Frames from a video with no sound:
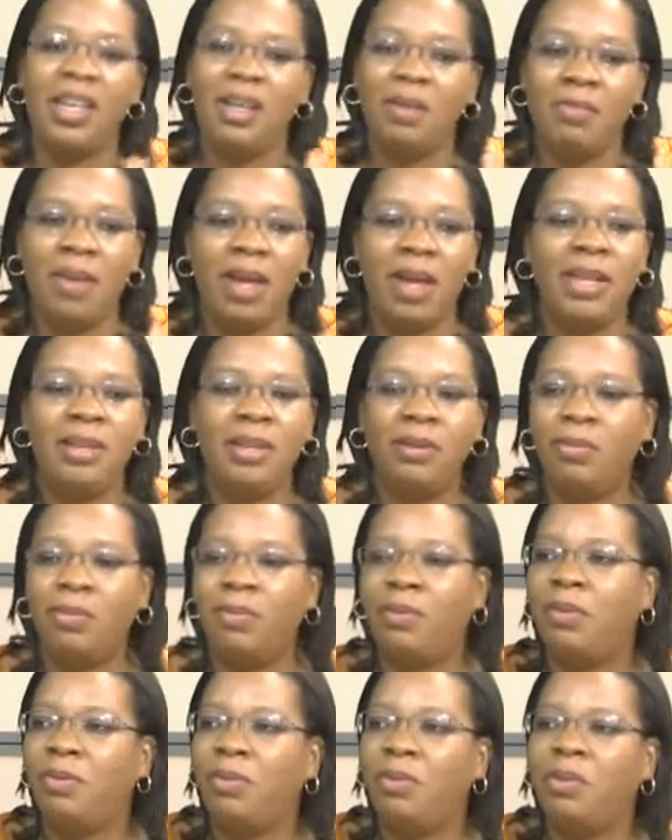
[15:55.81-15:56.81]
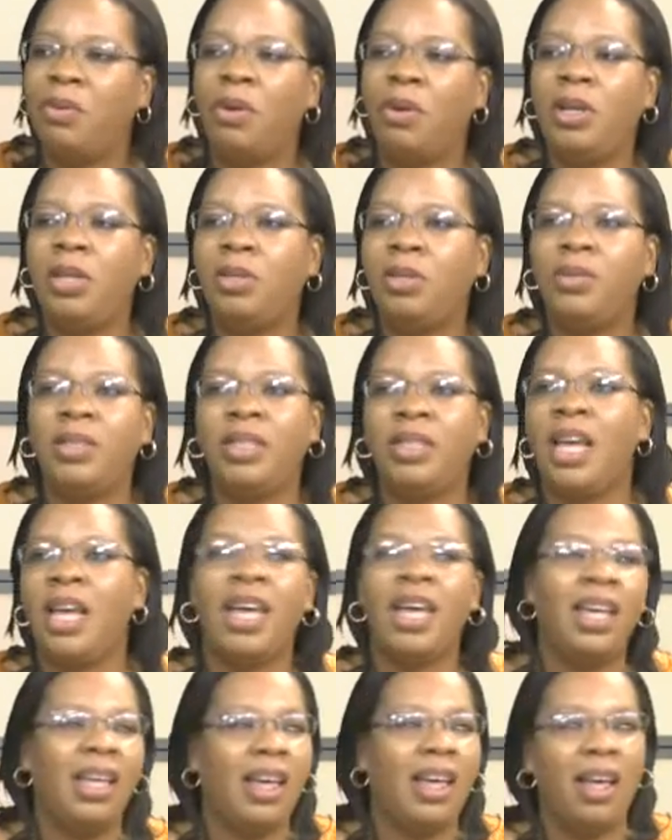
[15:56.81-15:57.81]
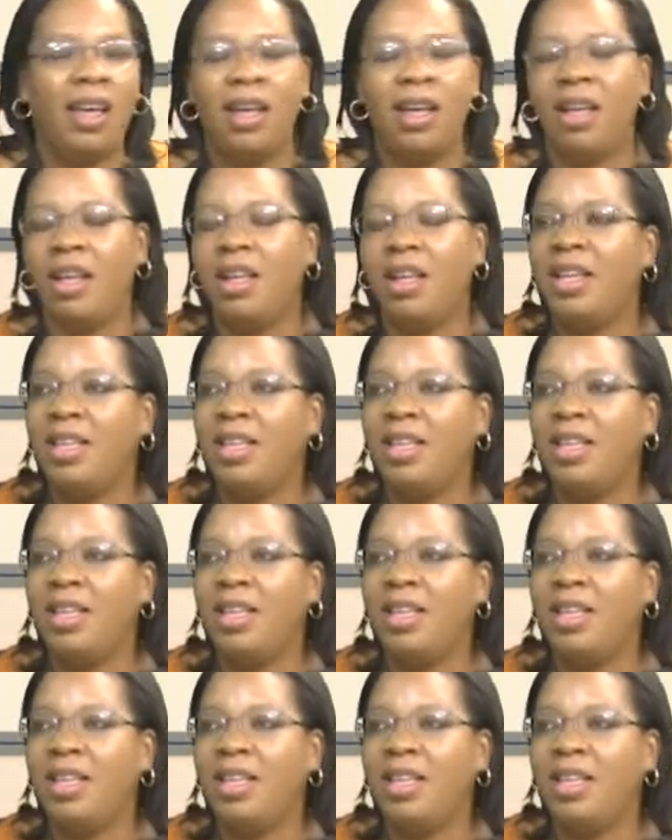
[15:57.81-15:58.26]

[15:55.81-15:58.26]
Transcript: my legal colleagues will say, uh,